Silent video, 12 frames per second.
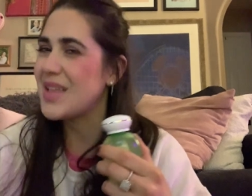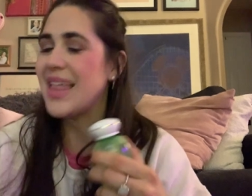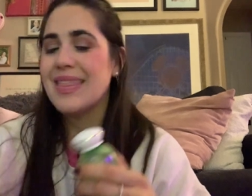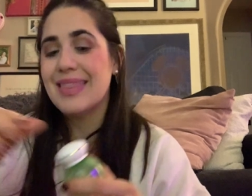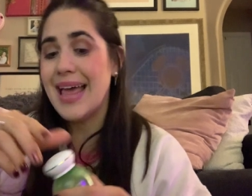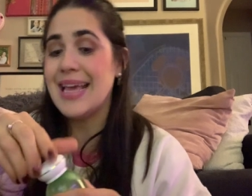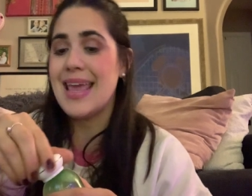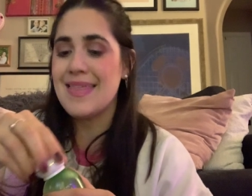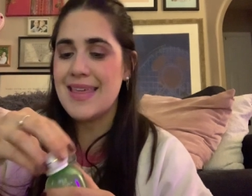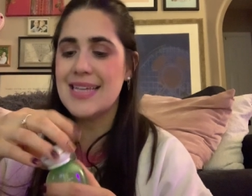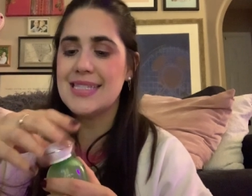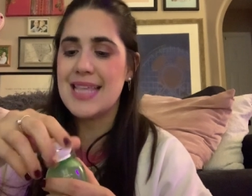liking
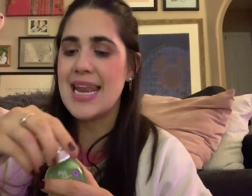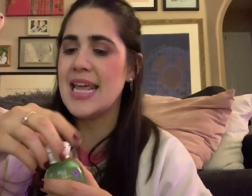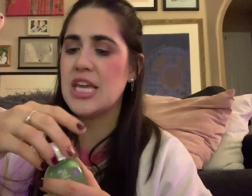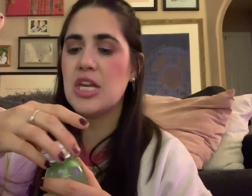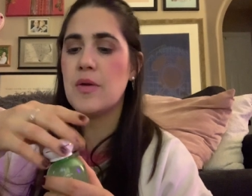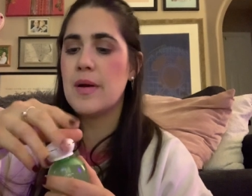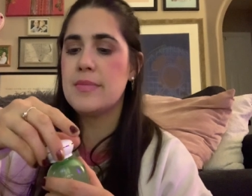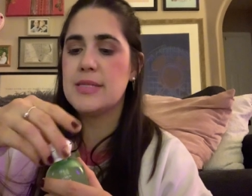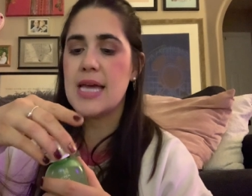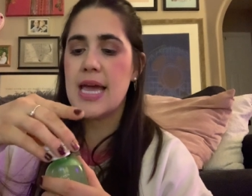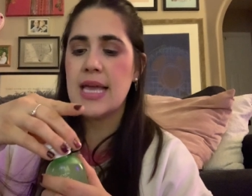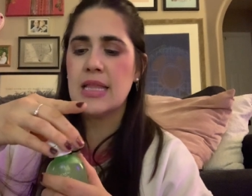the aesthetic. You know what I'm
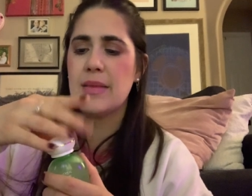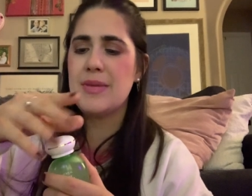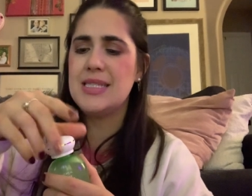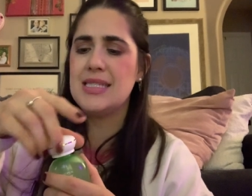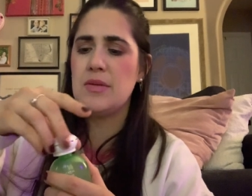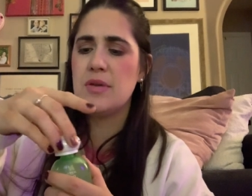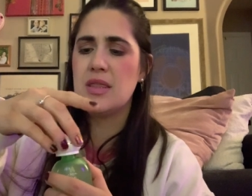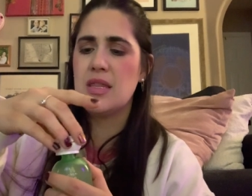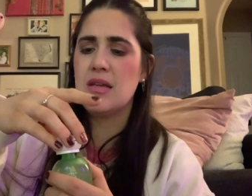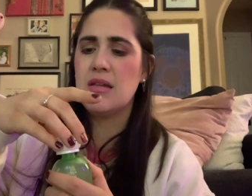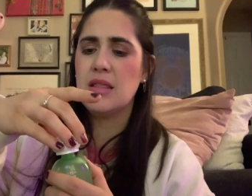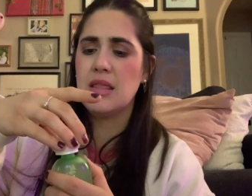saying? Let me see what
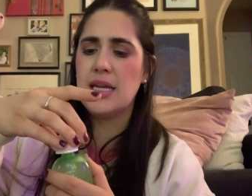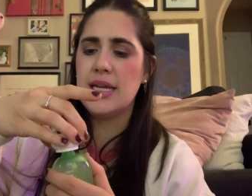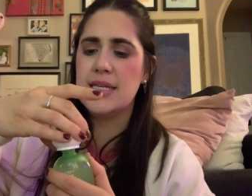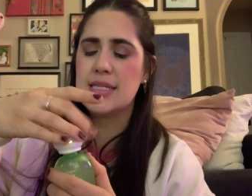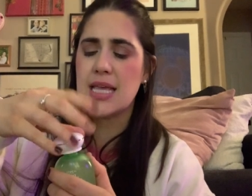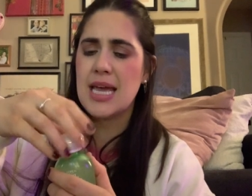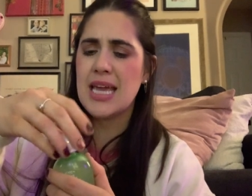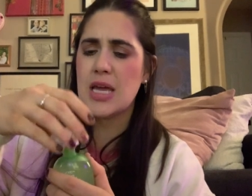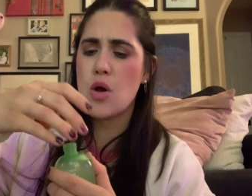the lid is like.